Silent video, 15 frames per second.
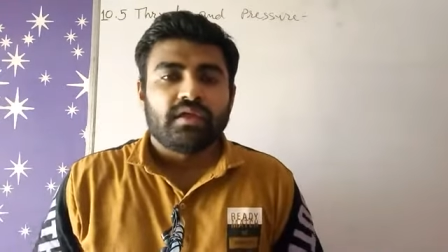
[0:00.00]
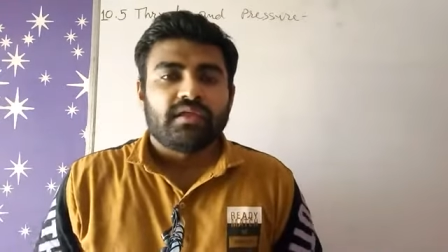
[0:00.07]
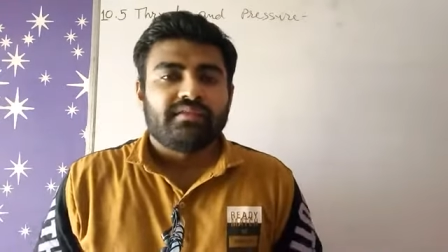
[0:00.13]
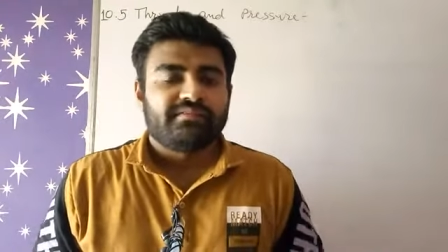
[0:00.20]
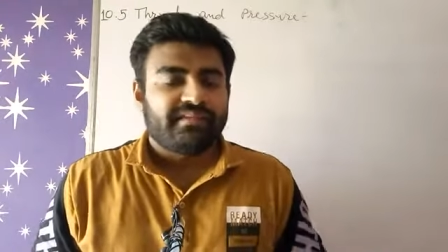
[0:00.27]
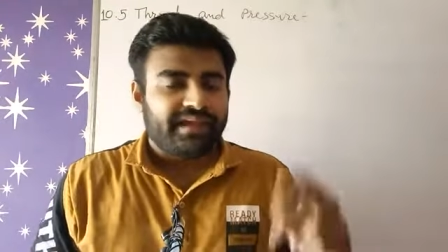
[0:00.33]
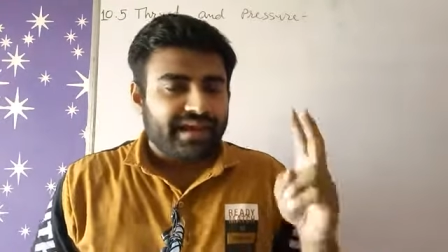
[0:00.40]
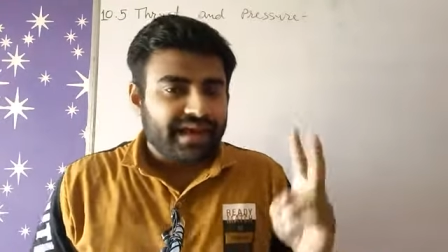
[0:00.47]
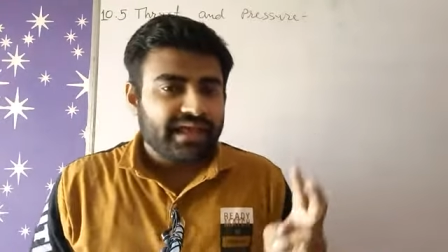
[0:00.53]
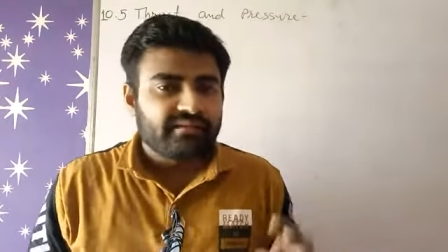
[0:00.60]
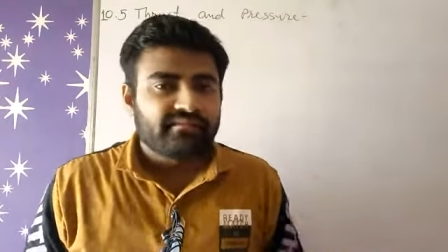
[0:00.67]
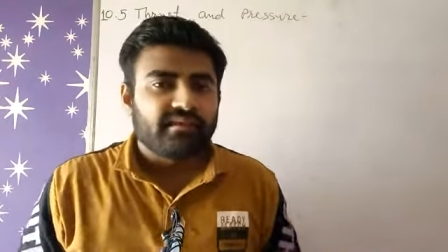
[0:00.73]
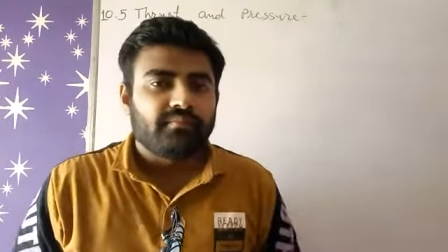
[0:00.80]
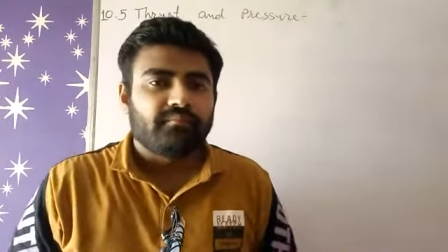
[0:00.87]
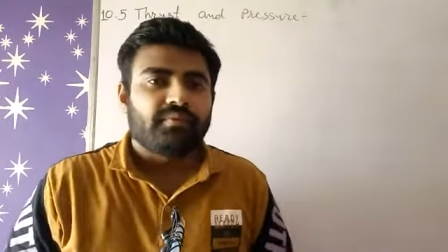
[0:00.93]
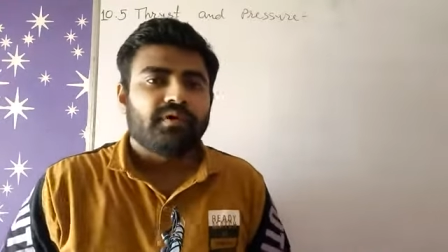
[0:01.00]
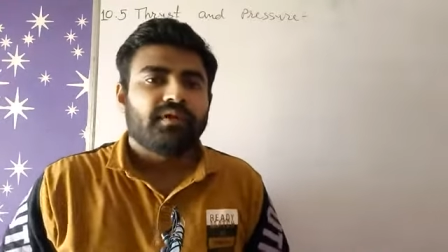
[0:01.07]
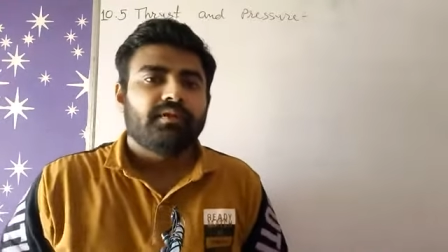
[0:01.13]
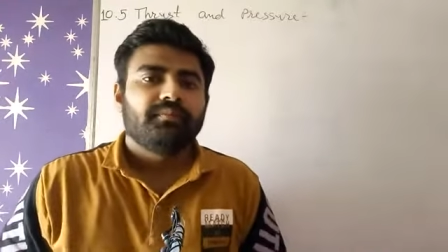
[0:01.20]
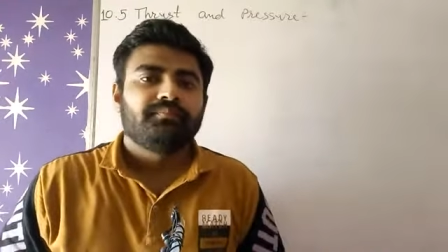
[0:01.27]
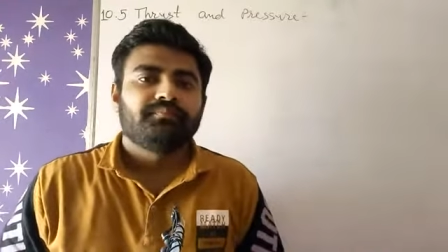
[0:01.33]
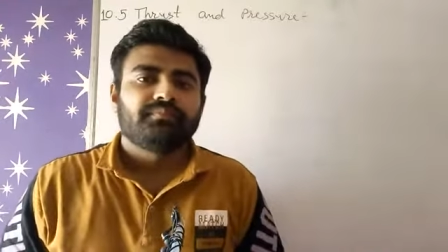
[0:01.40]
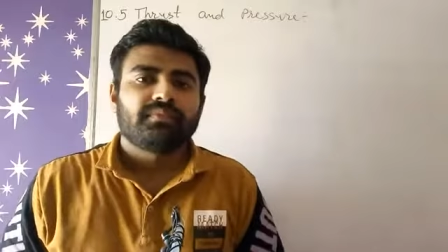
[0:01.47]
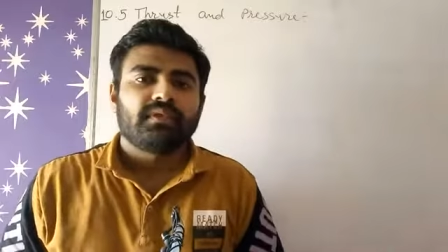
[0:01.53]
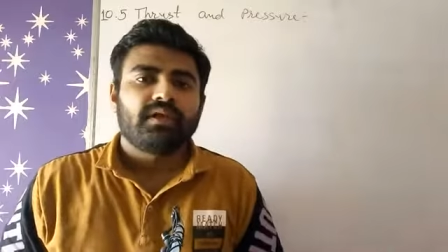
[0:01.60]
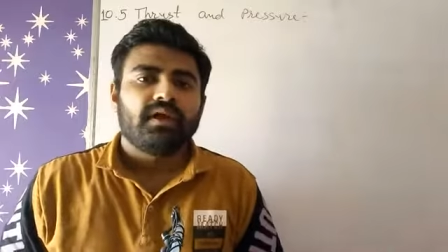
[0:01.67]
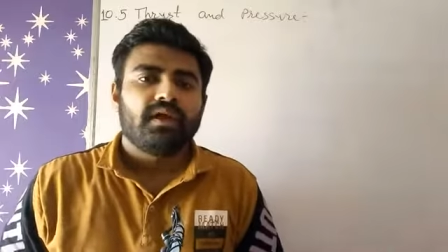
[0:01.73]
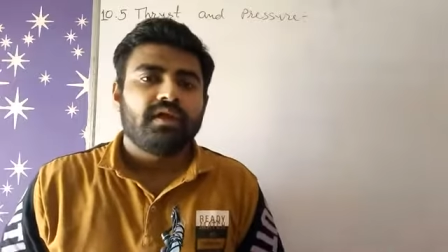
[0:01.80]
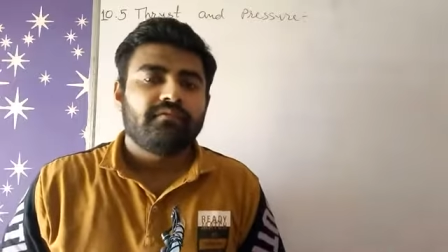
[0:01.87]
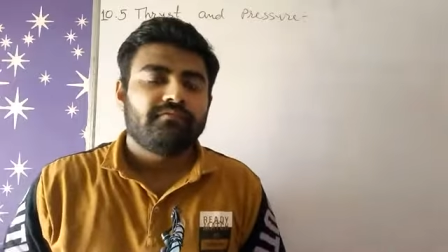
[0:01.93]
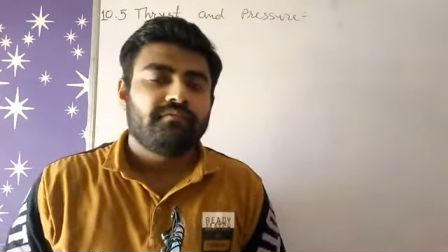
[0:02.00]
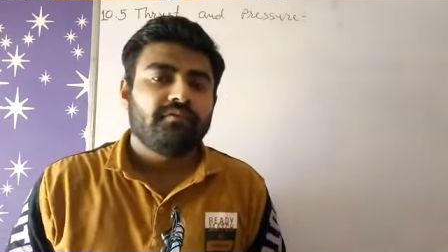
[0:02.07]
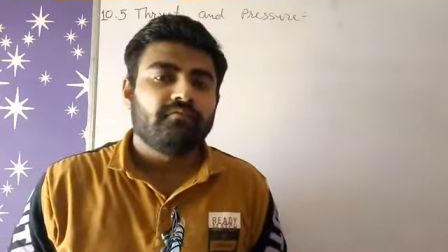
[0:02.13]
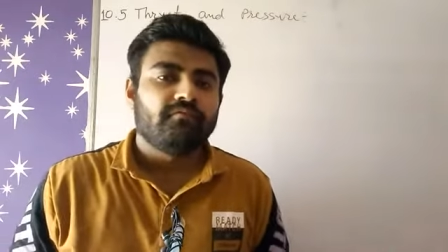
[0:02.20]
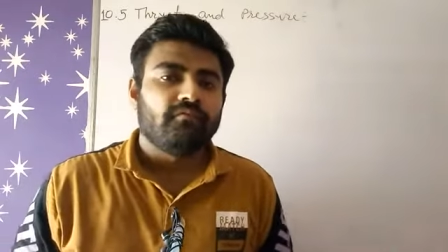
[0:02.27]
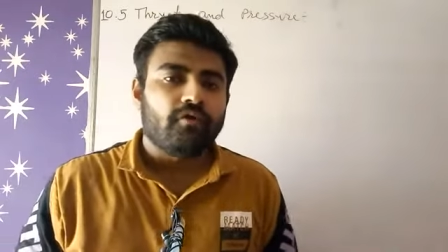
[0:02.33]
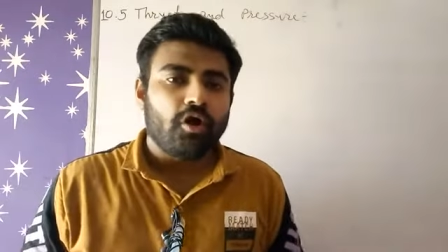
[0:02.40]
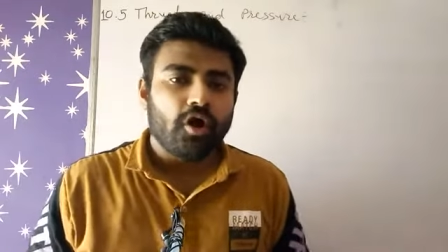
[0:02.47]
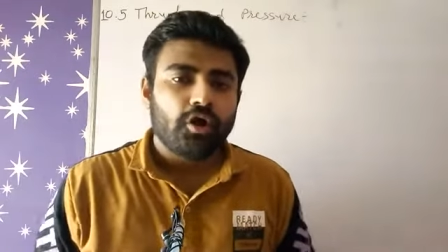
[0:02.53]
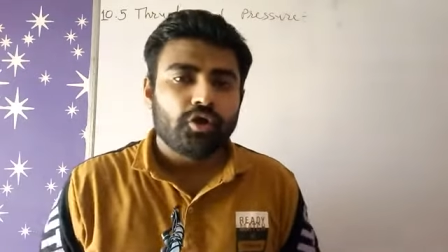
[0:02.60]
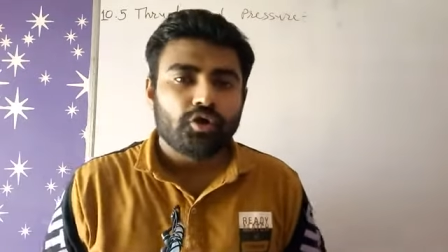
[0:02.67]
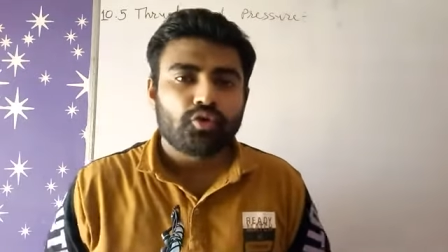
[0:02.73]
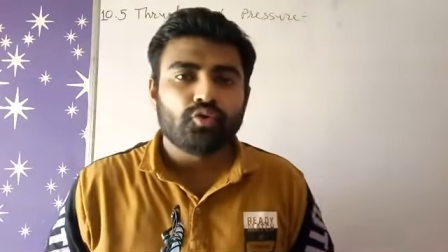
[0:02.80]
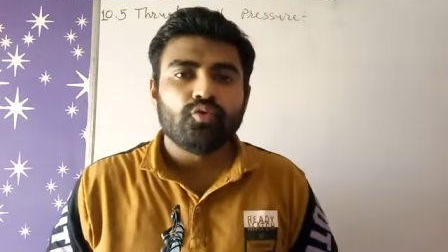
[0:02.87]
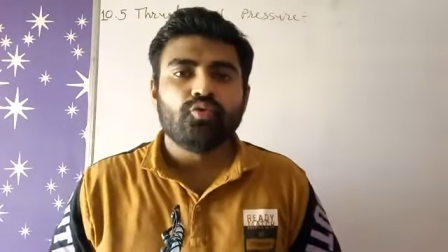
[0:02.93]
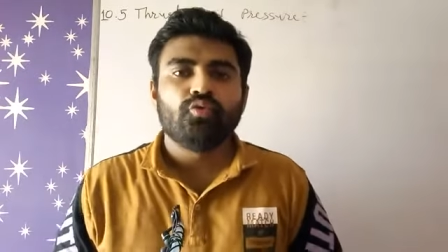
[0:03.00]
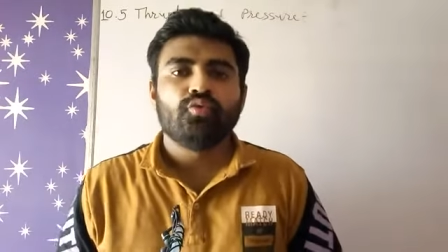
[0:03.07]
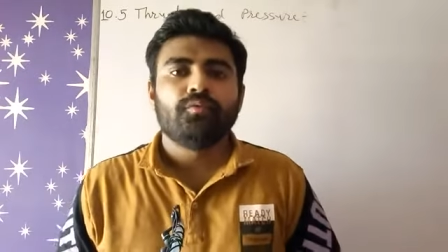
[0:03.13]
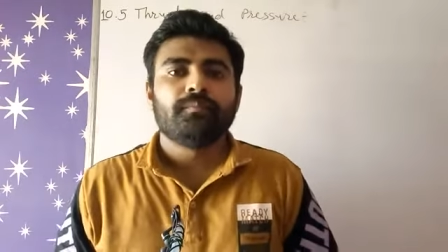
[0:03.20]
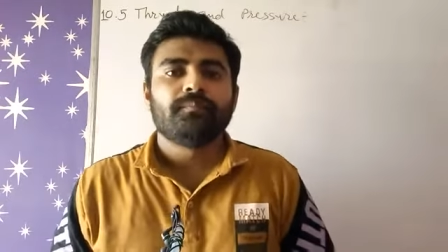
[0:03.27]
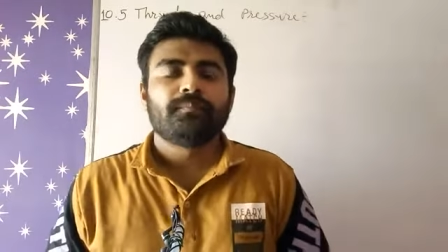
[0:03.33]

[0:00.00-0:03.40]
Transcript: Second example, if we want to